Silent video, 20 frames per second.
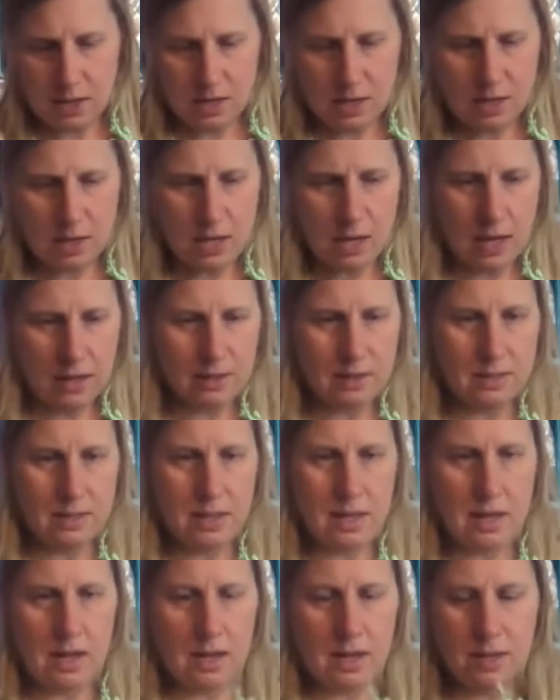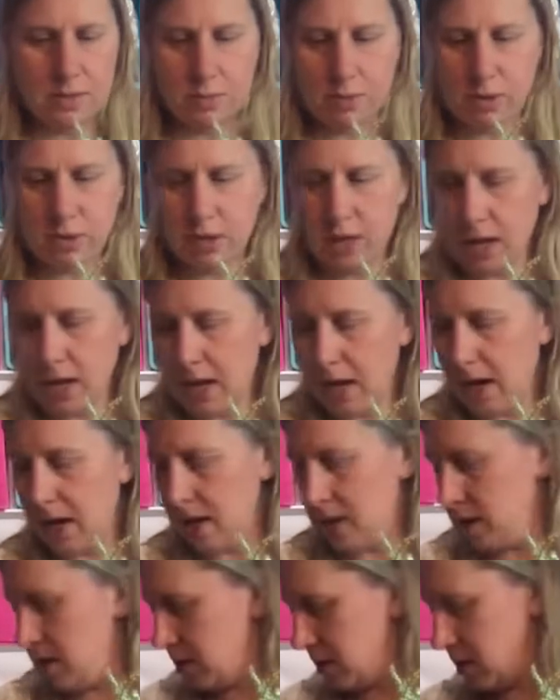Next thing is we're gonna
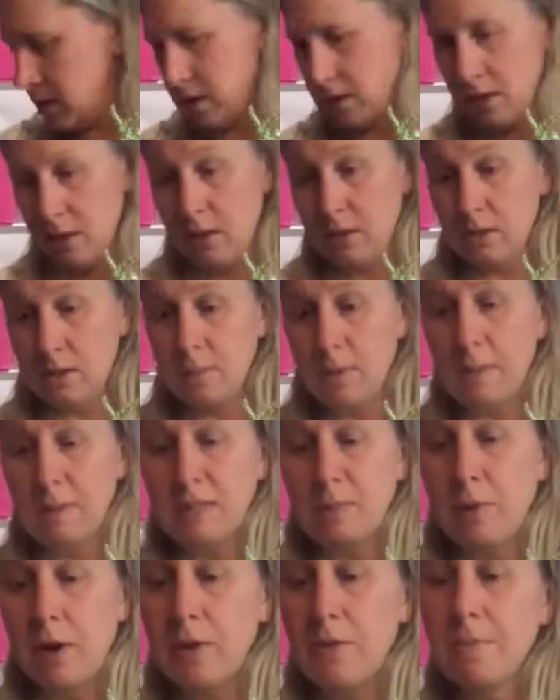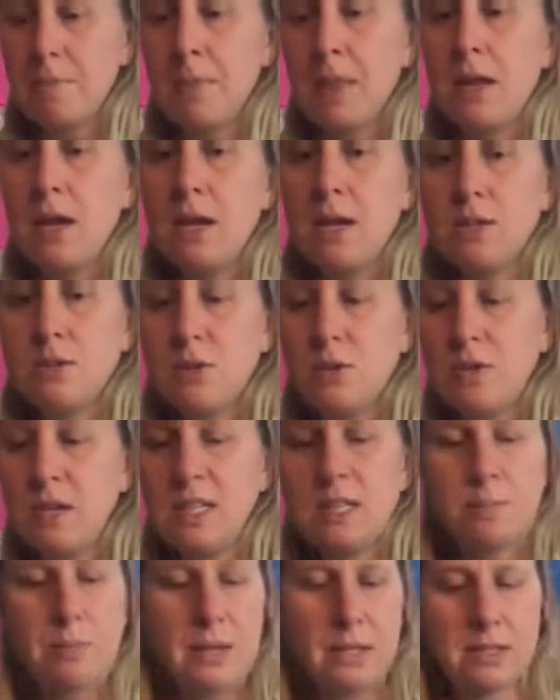add some baby's breath. So
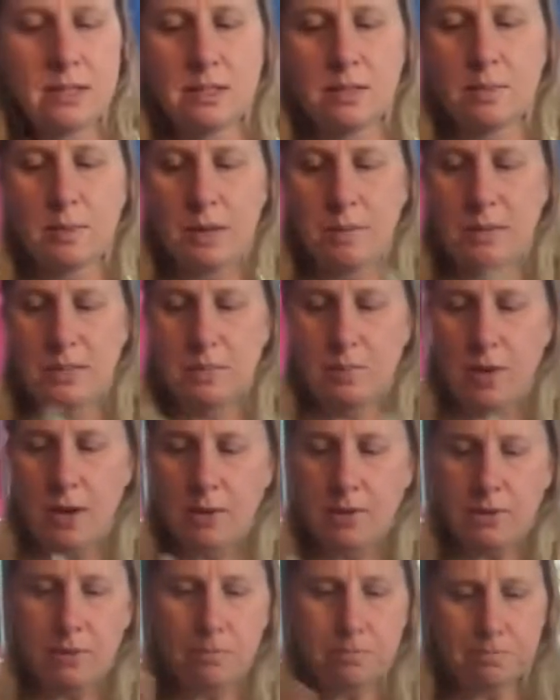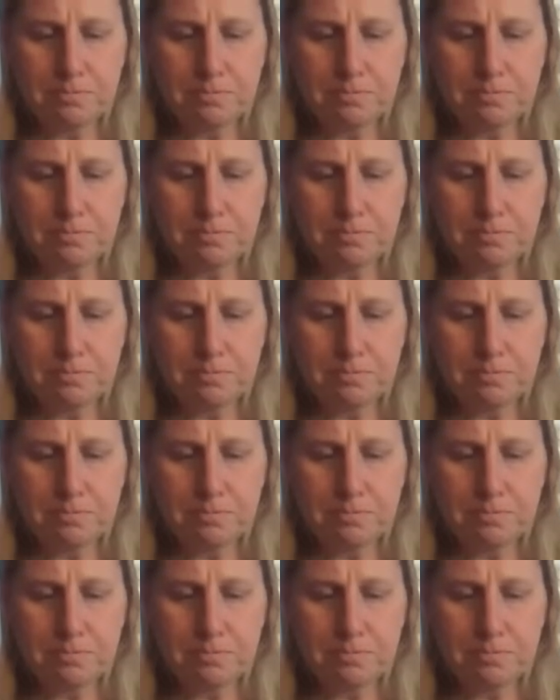these pieces of baby's breath